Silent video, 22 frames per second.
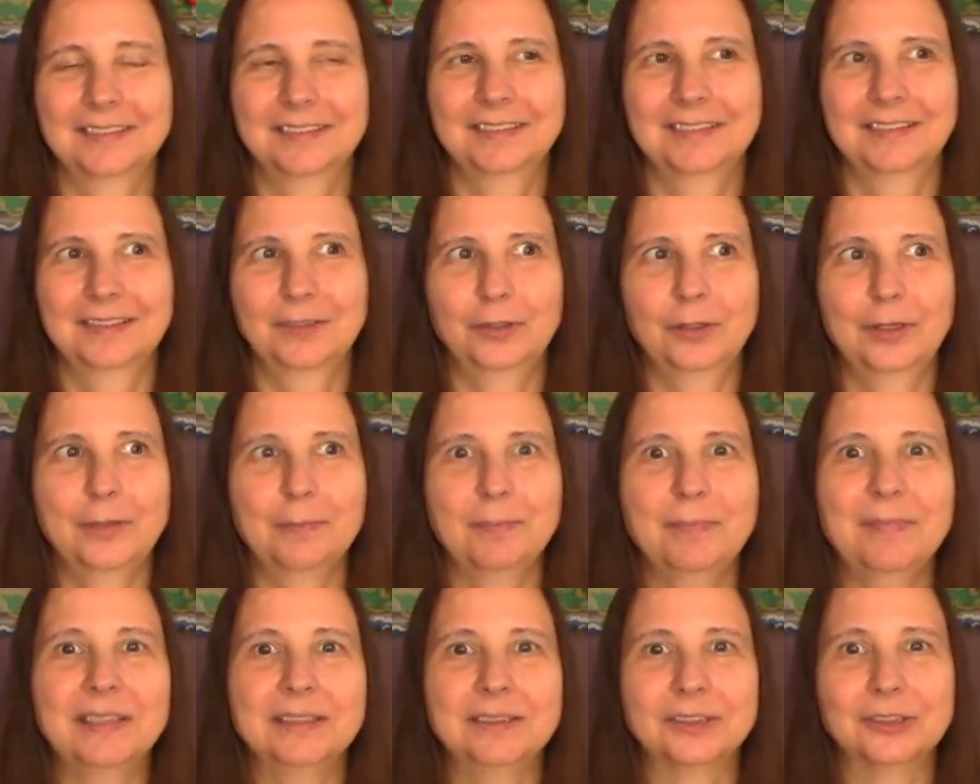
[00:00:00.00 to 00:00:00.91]
They're an
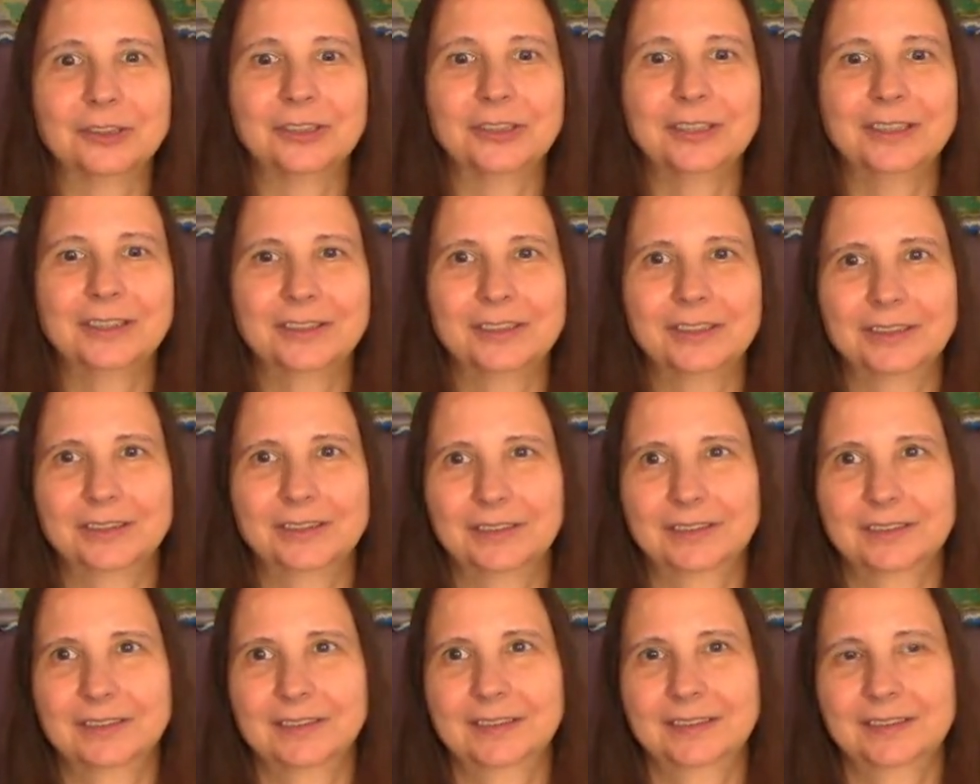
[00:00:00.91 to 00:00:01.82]
administrator.
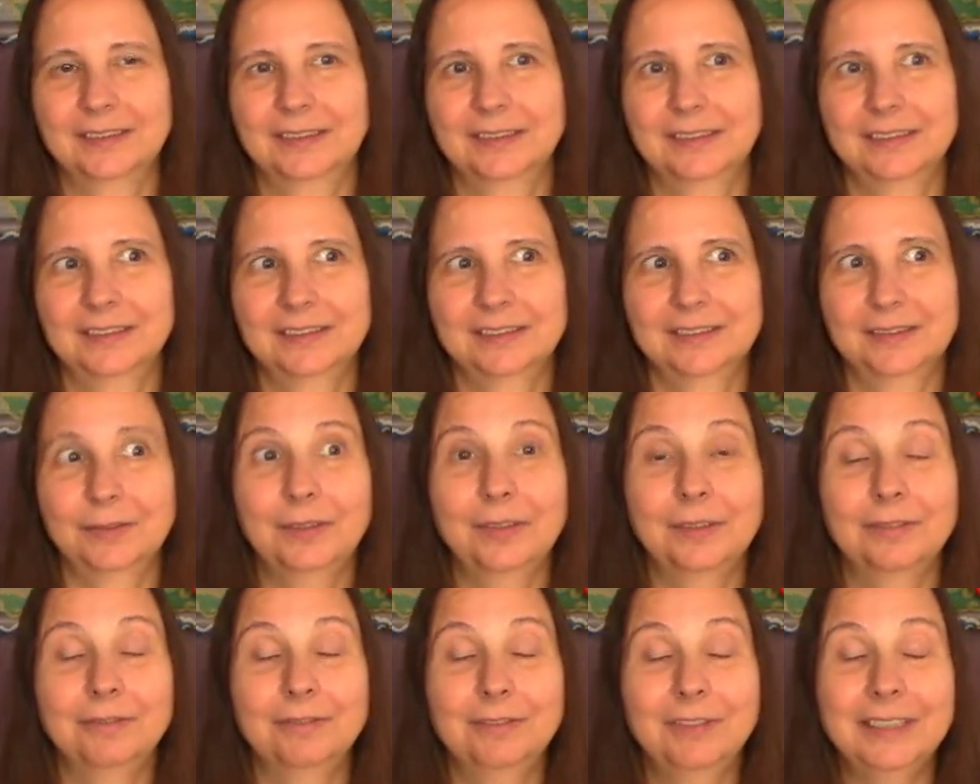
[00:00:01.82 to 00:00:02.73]
So
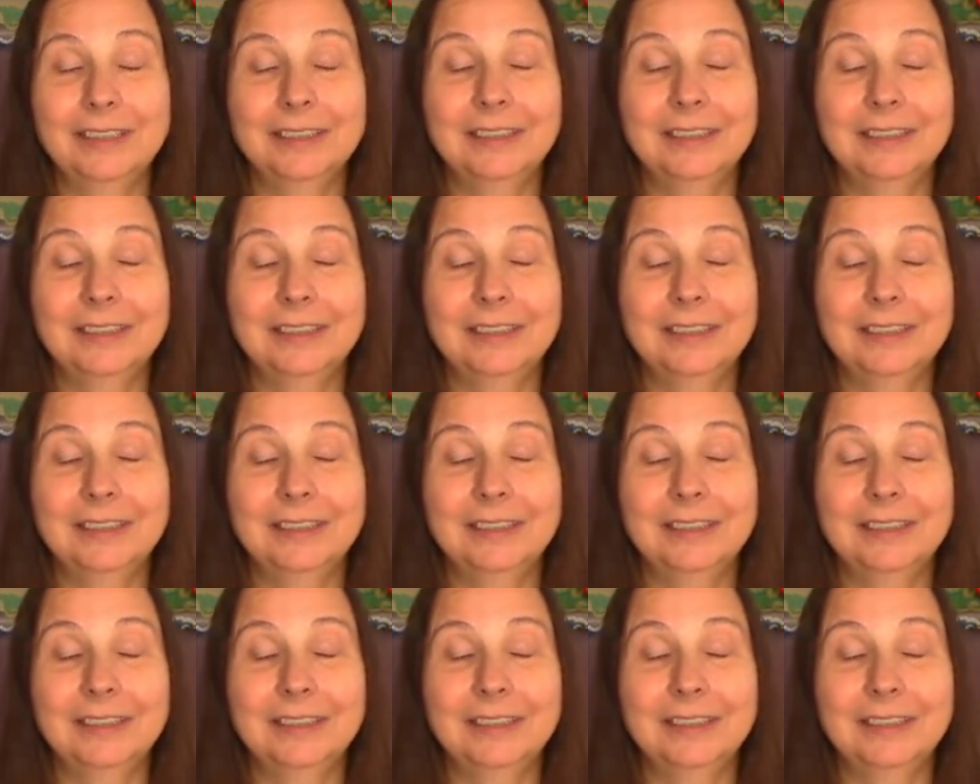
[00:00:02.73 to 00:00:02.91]
they're really